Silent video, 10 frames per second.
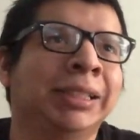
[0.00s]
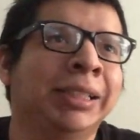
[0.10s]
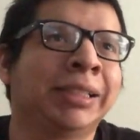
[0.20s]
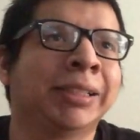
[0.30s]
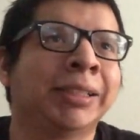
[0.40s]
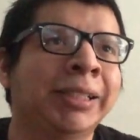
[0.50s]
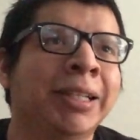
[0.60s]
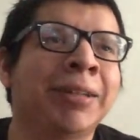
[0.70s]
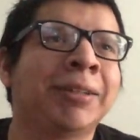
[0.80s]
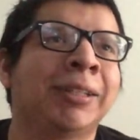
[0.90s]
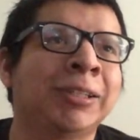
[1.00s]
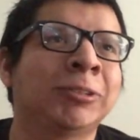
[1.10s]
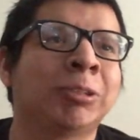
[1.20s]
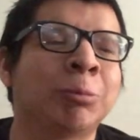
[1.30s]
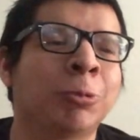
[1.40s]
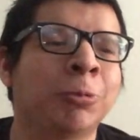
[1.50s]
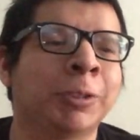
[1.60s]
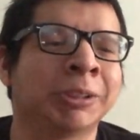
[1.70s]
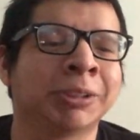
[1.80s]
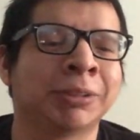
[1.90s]
And he got in a lot of trouble,
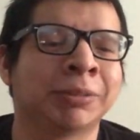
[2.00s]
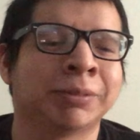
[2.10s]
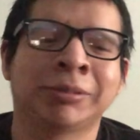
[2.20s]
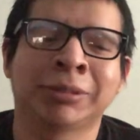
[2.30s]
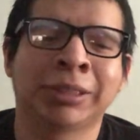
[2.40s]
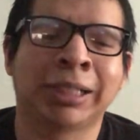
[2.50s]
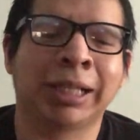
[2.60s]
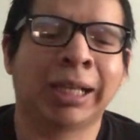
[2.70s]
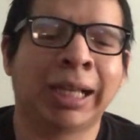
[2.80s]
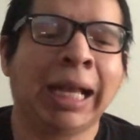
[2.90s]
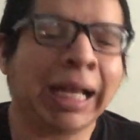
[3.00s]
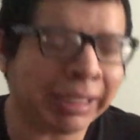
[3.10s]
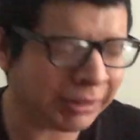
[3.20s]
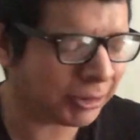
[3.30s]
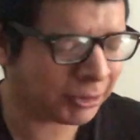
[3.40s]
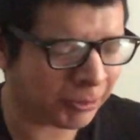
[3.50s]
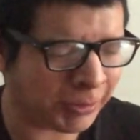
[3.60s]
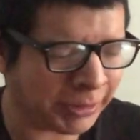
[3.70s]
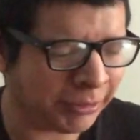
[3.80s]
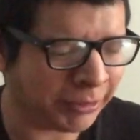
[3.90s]
and I just don't
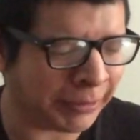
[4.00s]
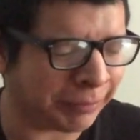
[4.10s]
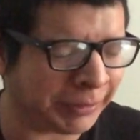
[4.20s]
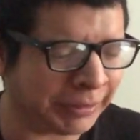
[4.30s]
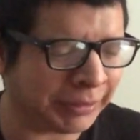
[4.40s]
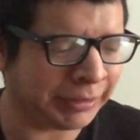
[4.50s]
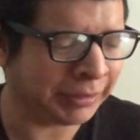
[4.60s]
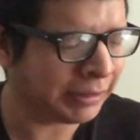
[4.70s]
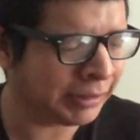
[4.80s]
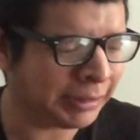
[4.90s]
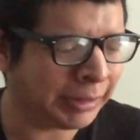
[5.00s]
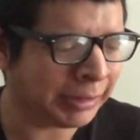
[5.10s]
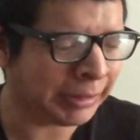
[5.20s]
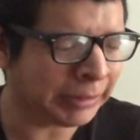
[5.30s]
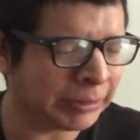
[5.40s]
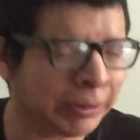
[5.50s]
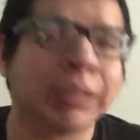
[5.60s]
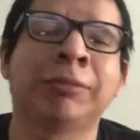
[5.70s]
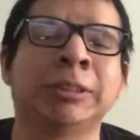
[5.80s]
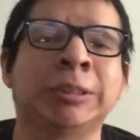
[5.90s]
wanna do any of it. Any song
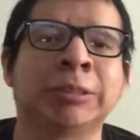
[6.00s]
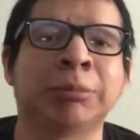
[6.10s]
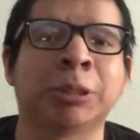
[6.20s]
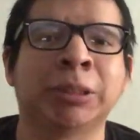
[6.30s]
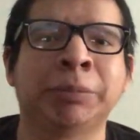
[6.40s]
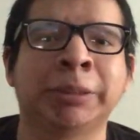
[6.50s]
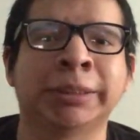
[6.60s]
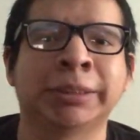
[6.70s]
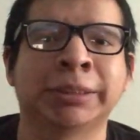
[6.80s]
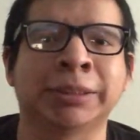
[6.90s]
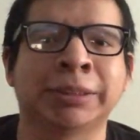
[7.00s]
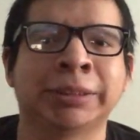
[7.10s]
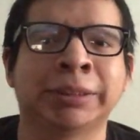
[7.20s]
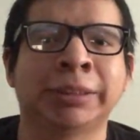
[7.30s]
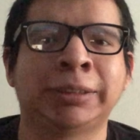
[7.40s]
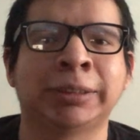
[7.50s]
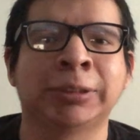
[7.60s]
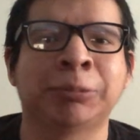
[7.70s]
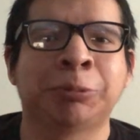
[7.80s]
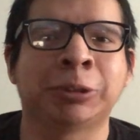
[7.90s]
that features him on it because he's not a
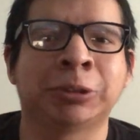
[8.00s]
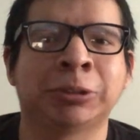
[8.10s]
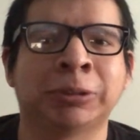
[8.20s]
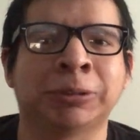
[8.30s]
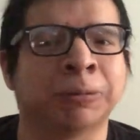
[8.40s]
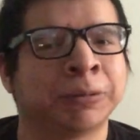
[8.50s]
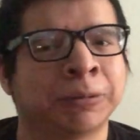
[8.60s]
good person at all.